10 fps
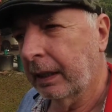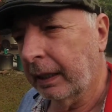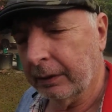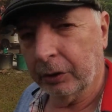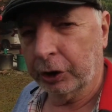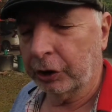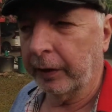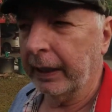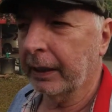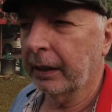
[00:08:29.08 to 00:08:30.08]
and
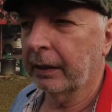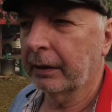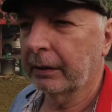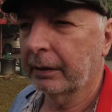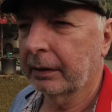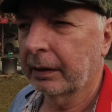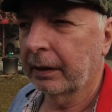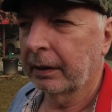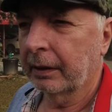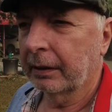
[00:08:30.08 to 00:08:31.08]
Australia,
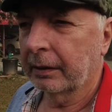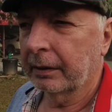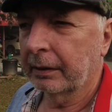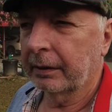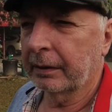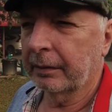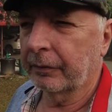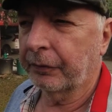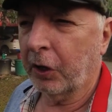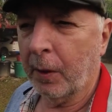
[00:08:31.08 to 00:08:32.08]

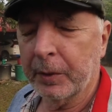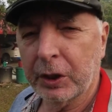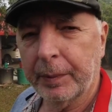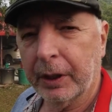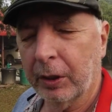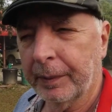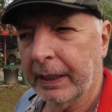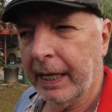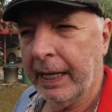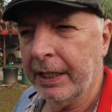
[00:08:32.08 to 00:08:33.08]
farmers are
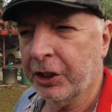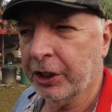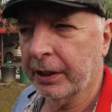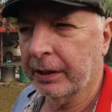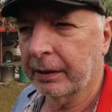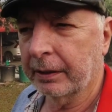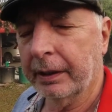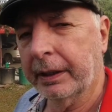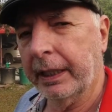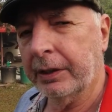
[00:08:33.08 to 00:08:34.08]
becoming aged,
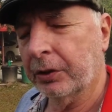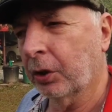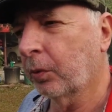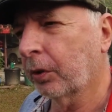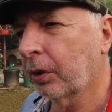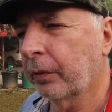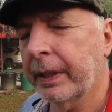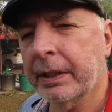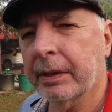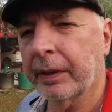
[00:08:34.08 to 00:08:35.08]
and the kids don't want to go
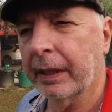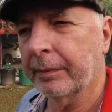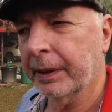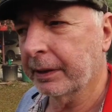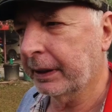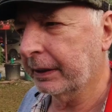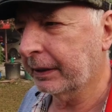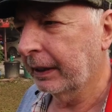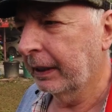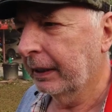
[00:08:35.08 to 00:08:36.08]
into it because
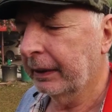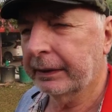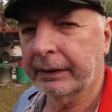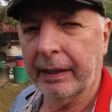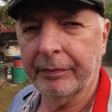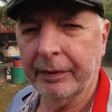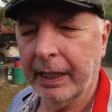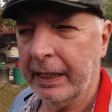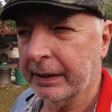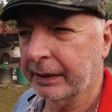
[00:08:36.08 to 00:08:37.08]
it's 7
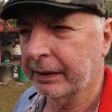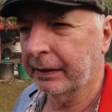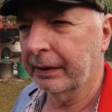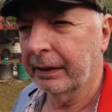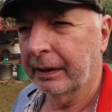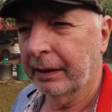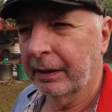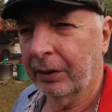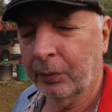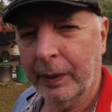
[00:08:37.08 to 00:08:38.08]
days
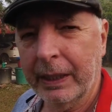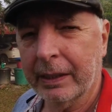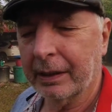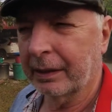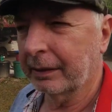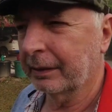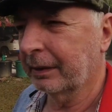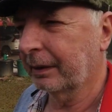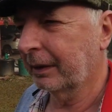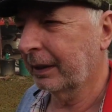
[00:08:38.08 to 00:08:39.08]
a week,
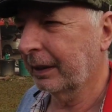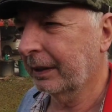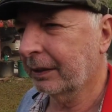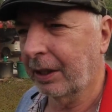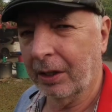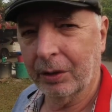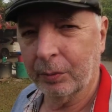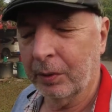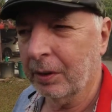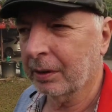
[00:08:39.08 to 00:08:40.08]
and it's
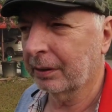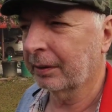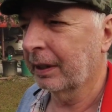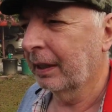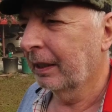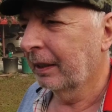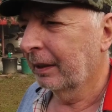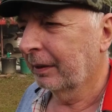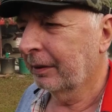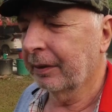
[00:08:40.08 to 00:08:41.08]
hard work, and
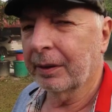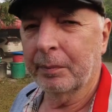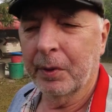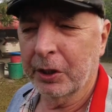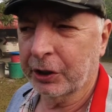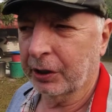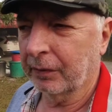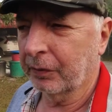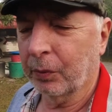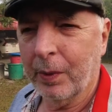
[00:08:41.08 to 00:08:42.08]
they're at the mercy
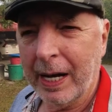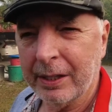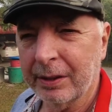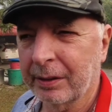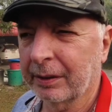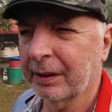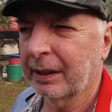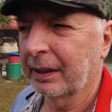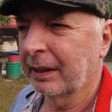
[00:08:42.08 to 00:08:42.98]
of the weather, and